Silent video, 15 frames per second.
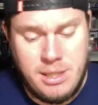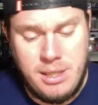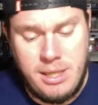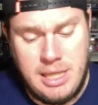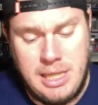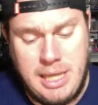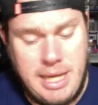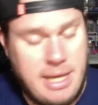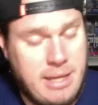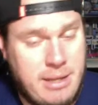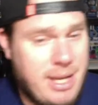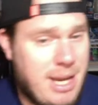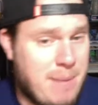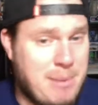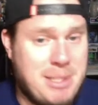like
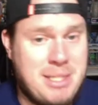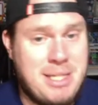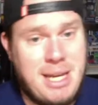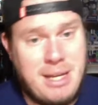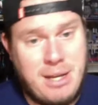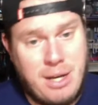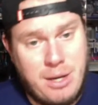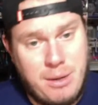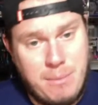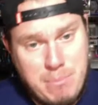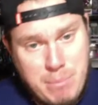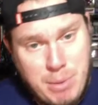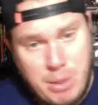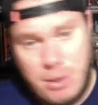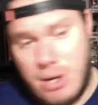I've been saying,
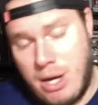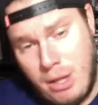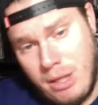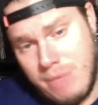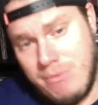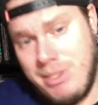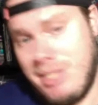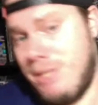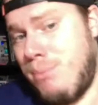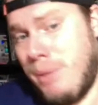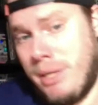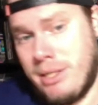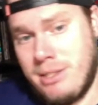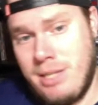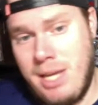all of these
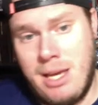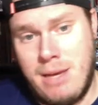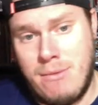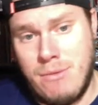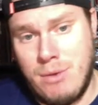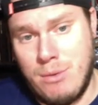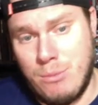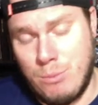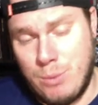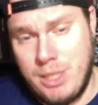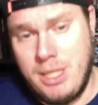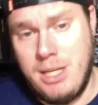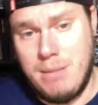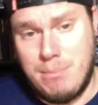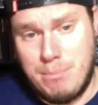books have
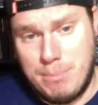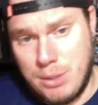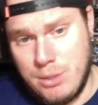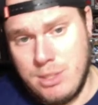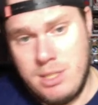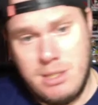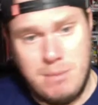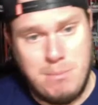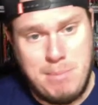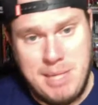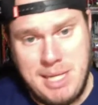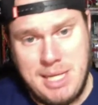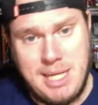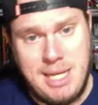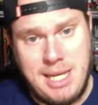really immersed
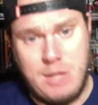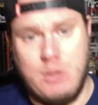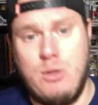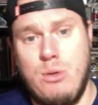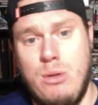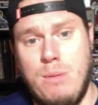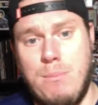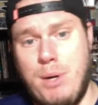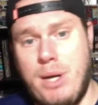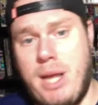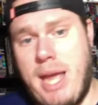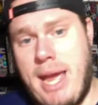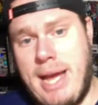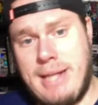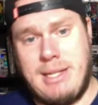me into the book
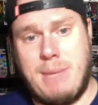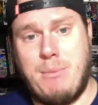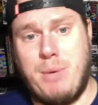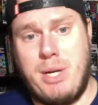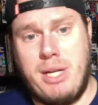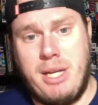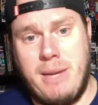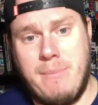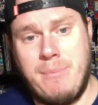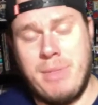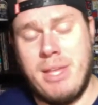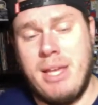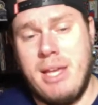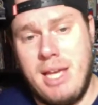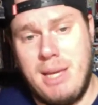as I'm reading it.
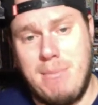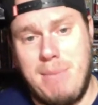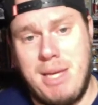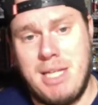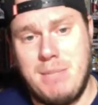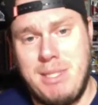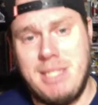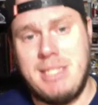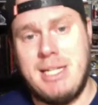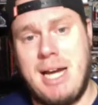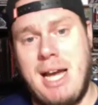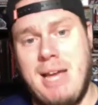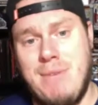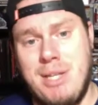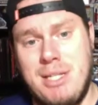It makes me
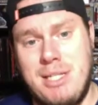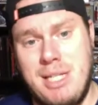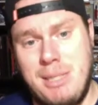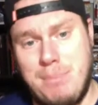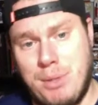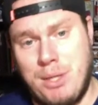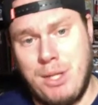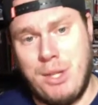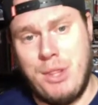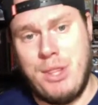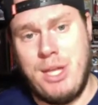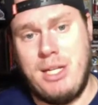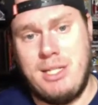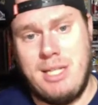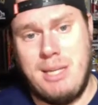dive in deeper and
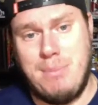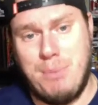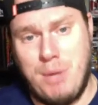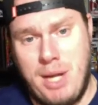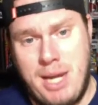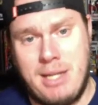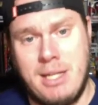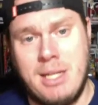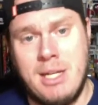think deeper and